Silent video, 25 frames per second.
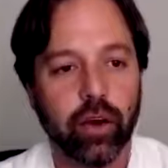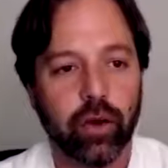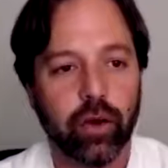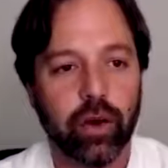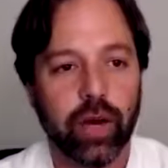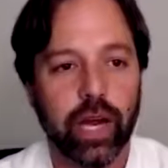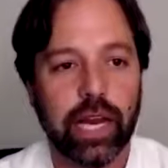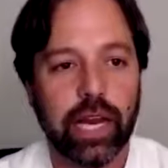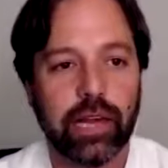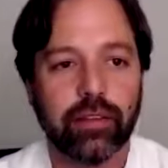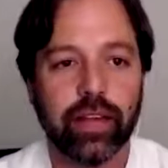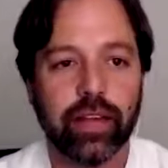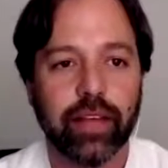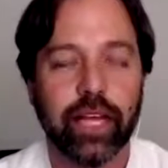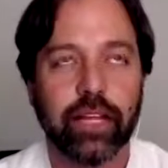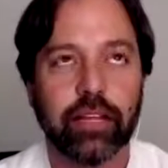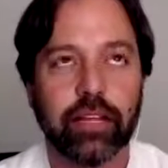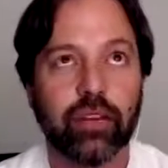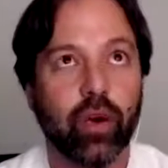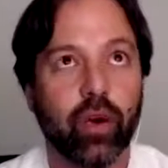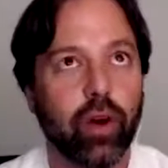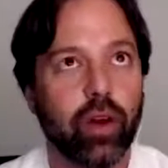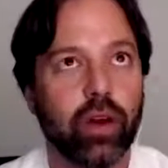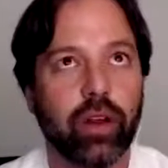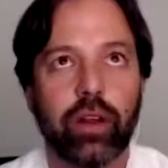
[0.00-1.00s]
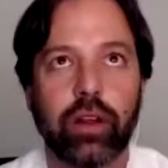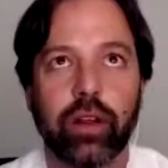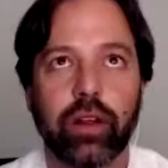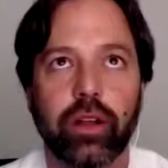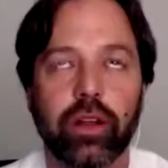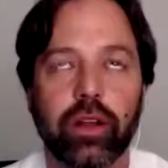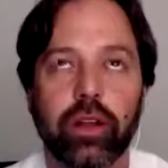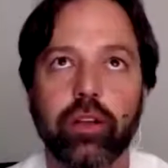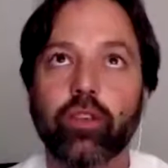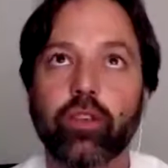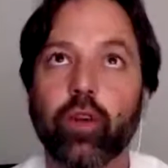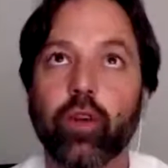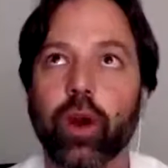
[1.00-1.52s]
it's like Jordan
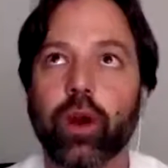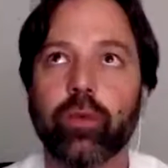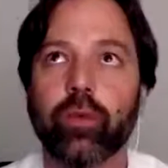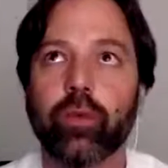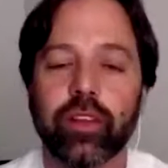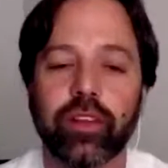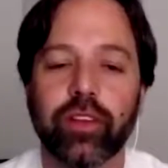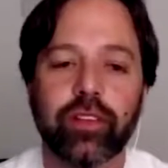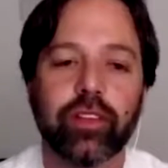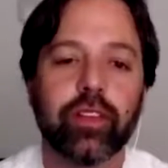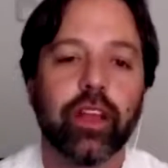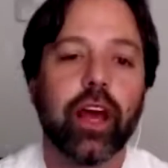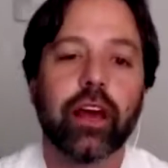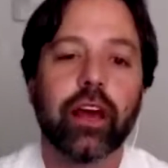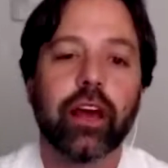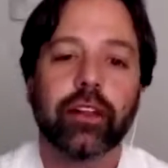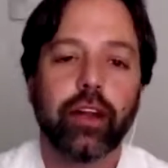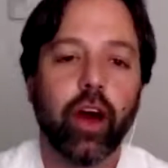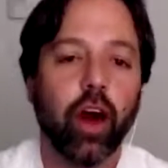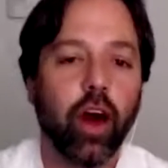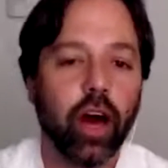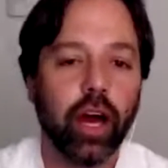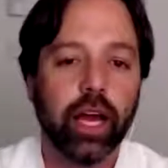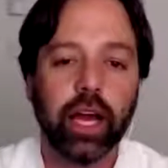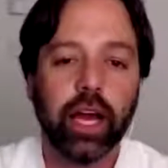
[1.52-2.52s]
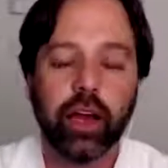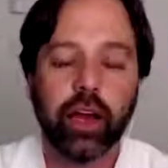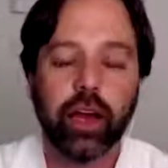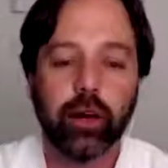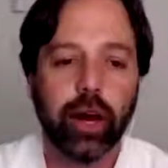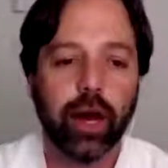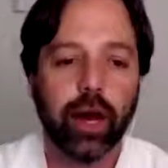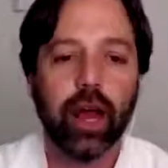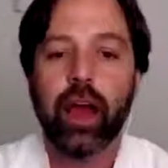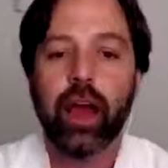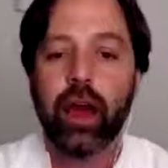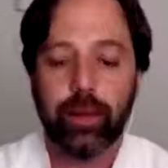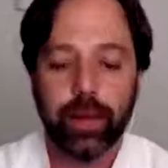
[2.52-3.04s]
was talking about.
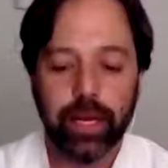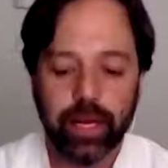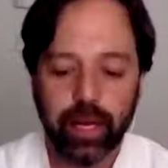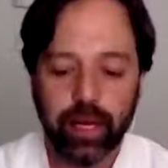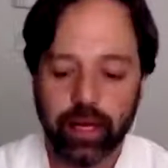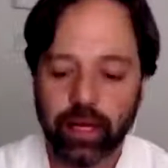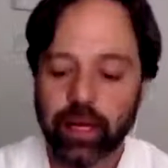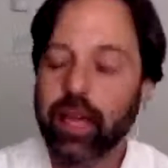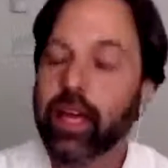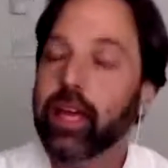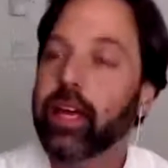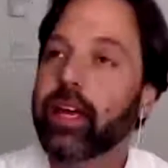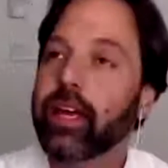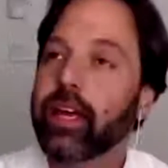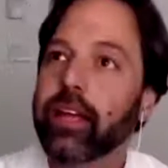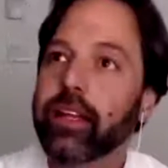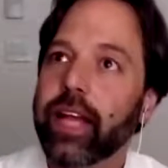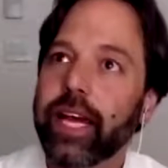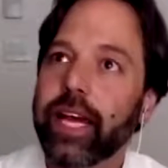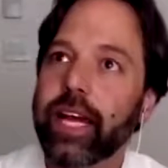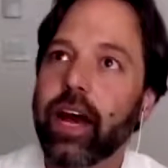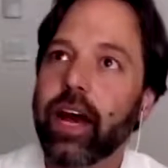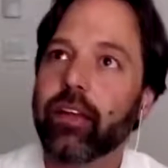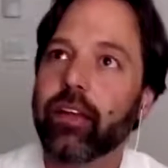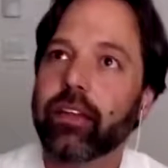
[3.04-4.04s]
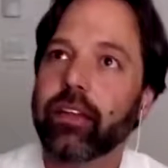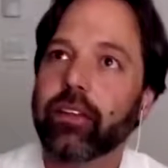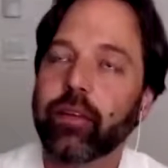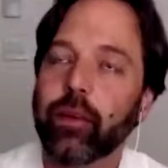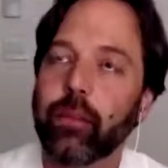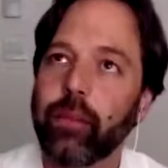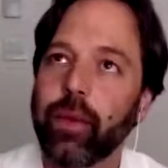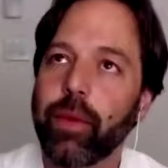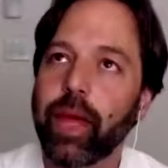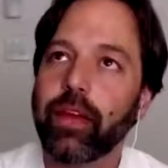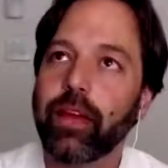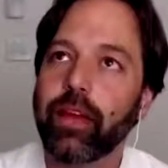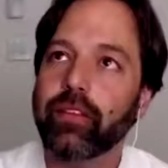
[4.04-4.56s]
I mean, he laid out this
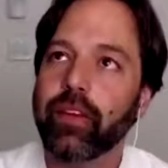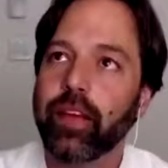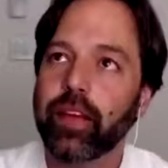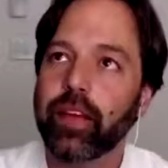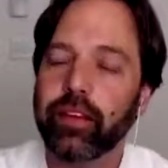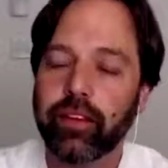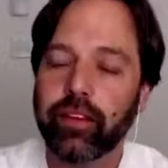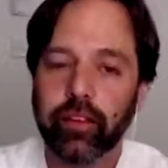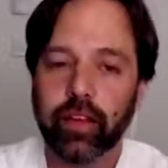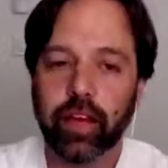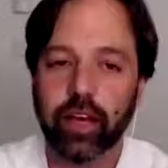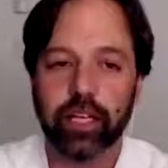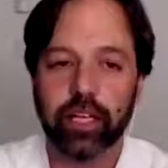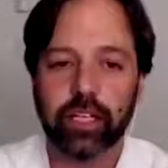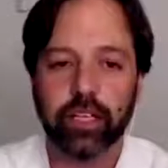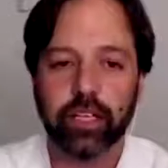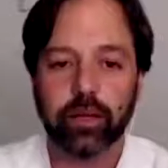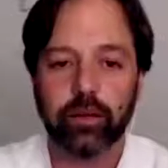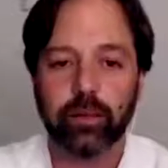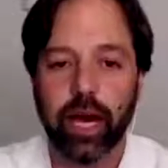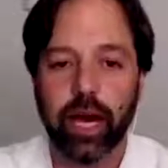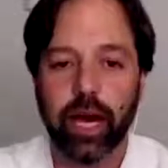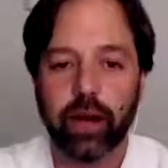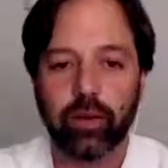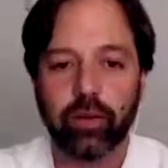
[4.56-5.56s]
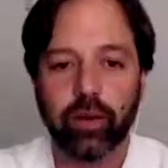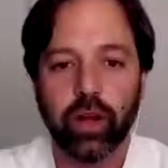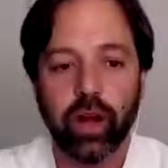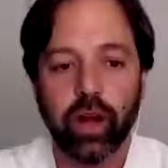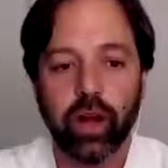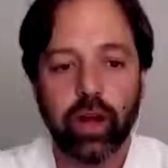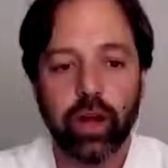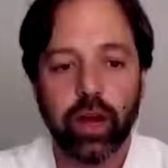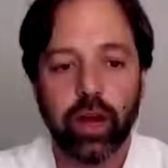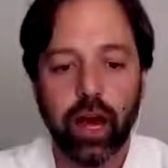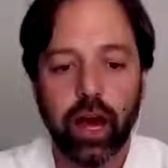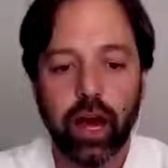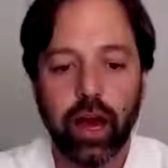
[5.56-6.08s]
amazing discussion about
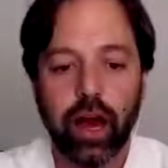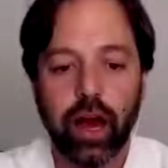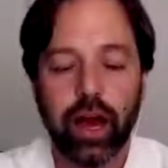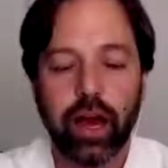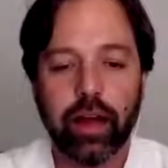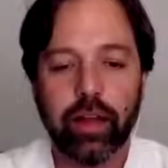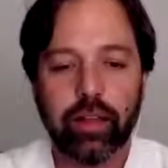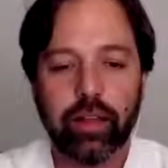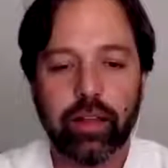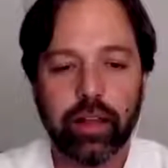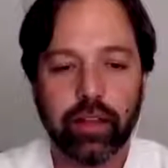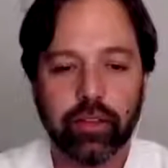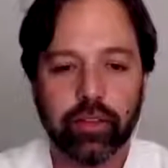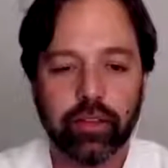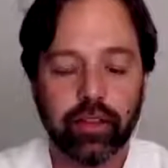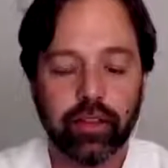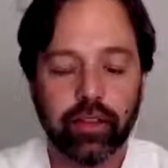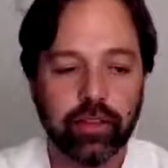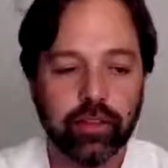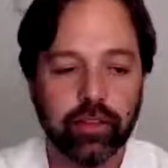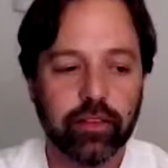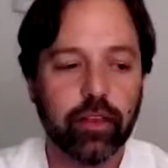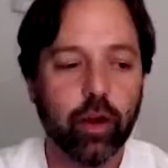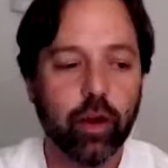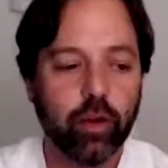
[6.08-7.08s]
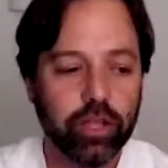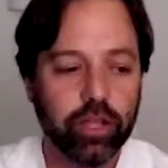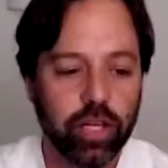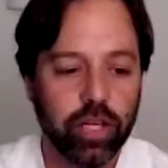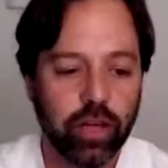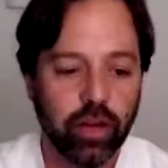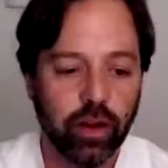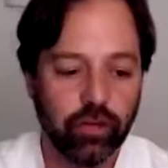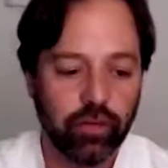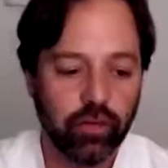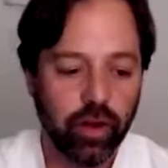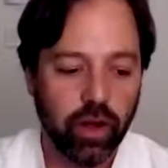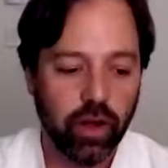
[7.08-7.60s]
this notion
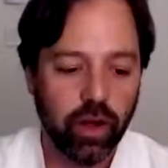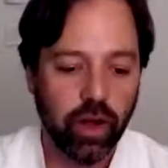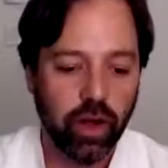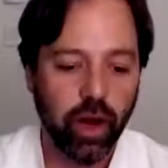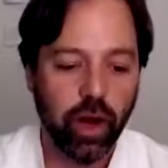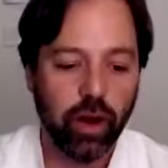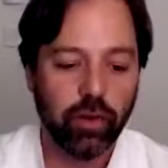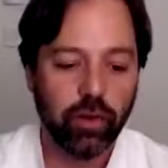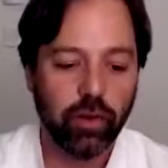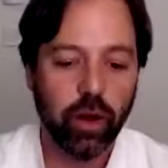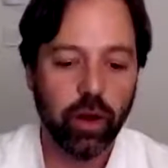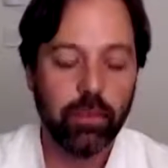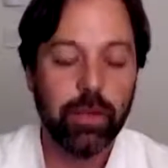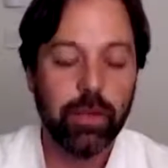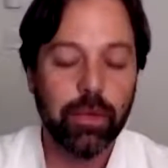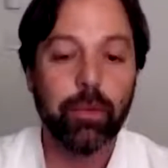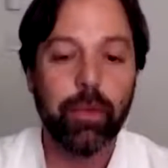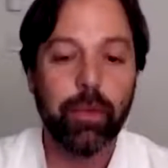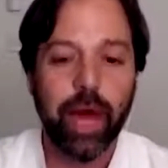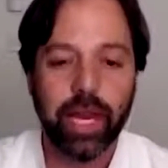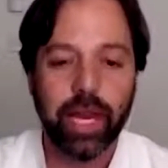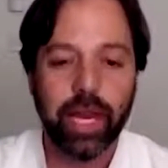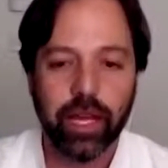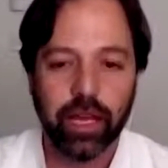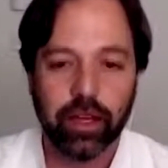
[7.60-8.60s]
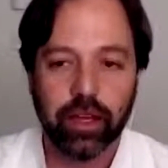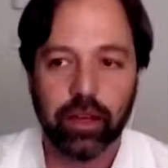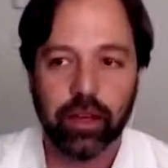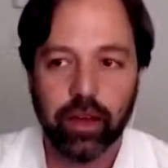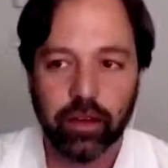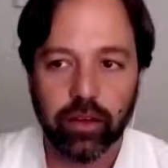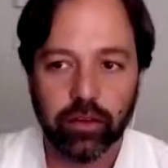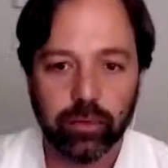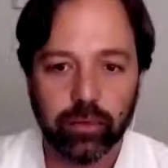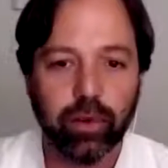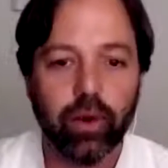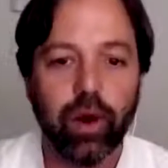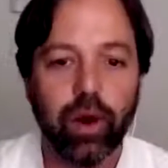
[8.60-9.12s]
of a mimetic
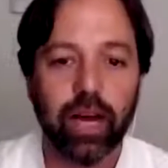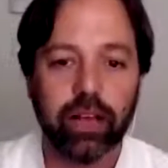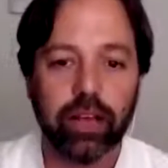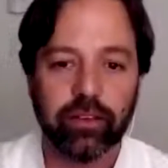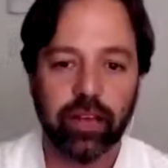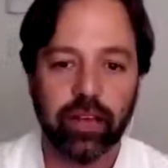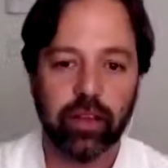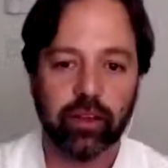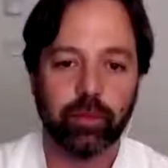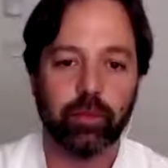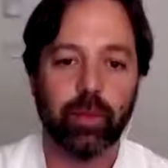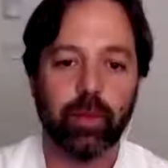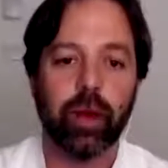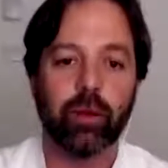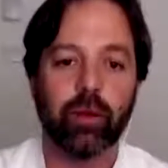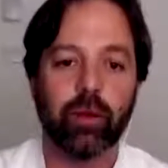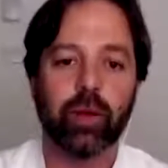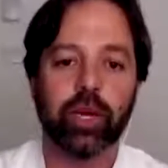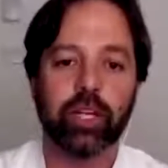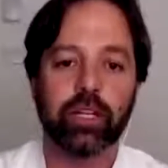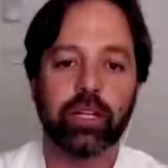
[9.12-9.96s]
process by which